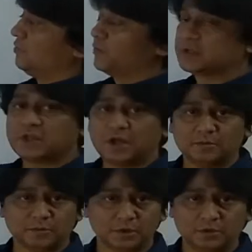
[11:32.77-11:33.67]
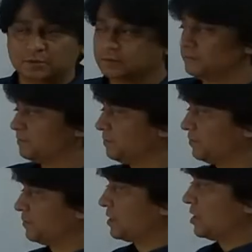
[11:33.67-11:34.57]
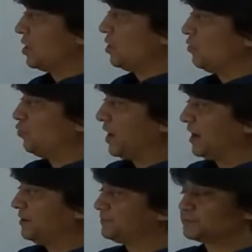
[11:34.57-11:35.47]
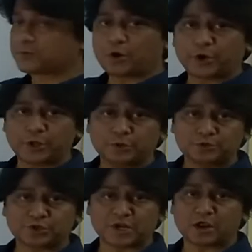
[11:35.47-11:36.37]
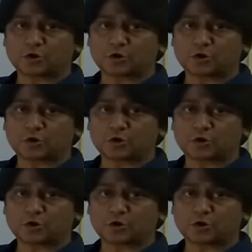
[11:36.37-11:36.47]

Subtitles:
For example, waves produced in a